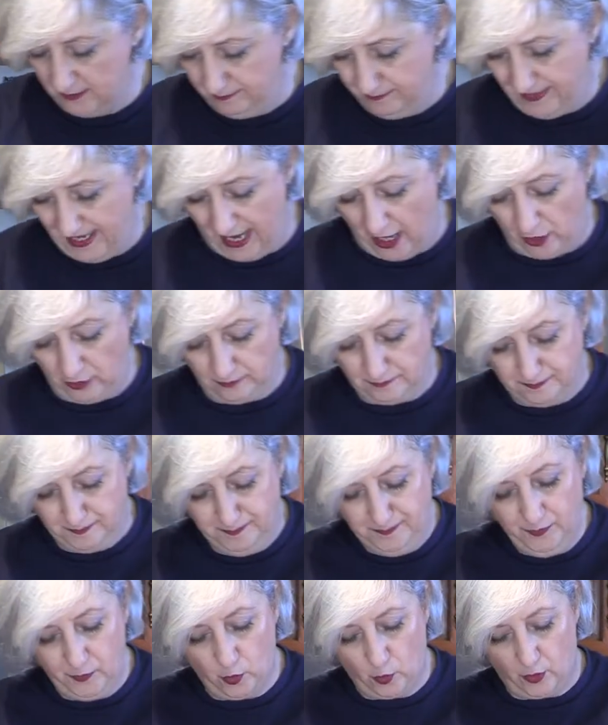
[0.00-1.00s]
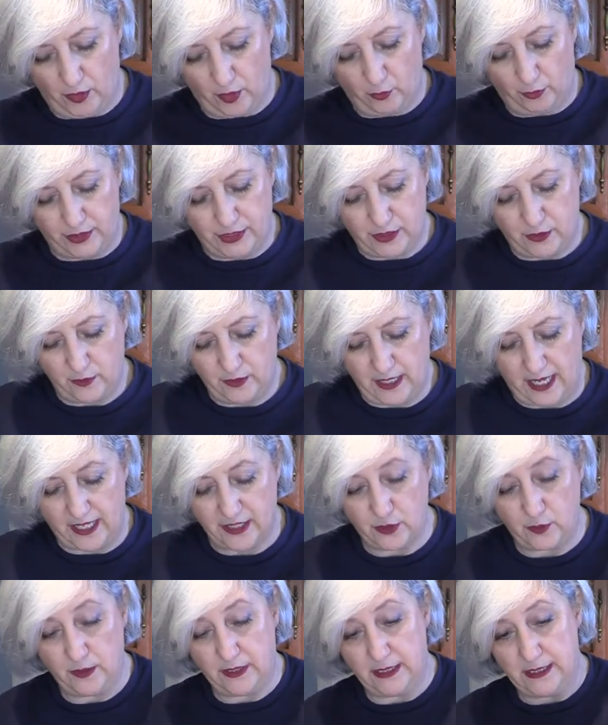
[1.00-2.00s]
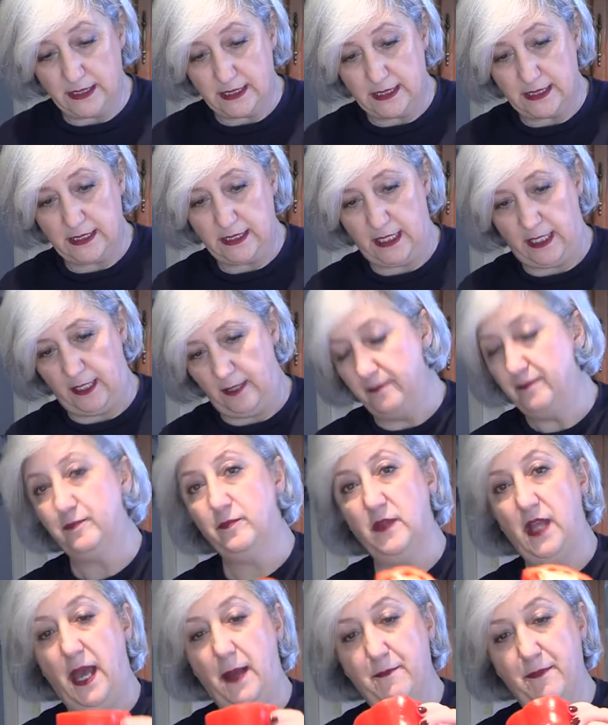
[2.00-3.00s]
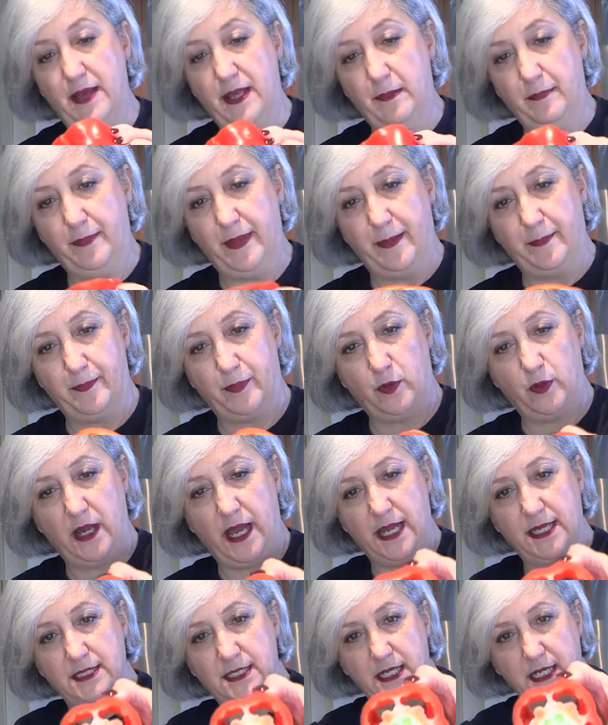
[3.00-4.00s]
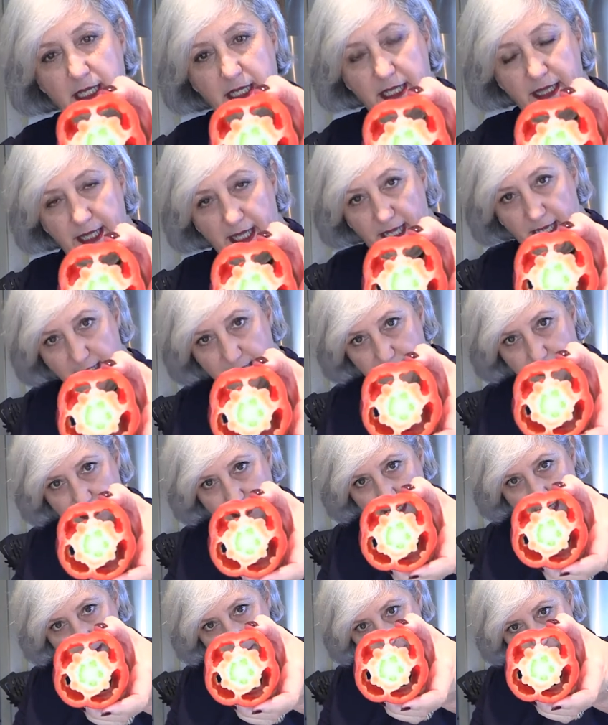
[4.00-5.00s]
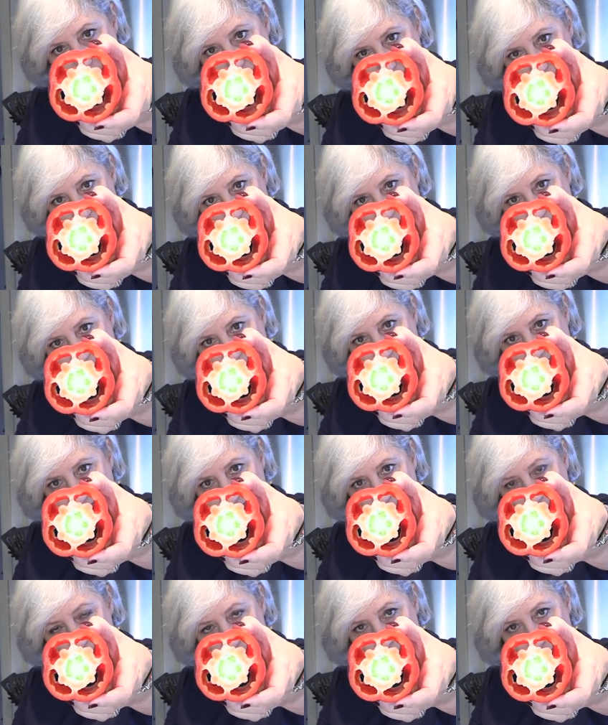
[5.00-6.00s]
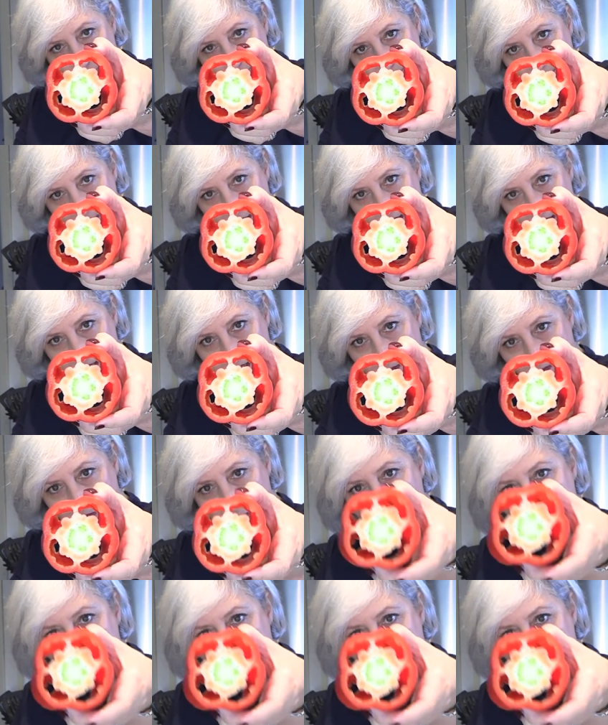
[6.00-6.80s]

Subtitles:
Now, what we do, as you can see, a bell pepper has the inside part, has all those seeds.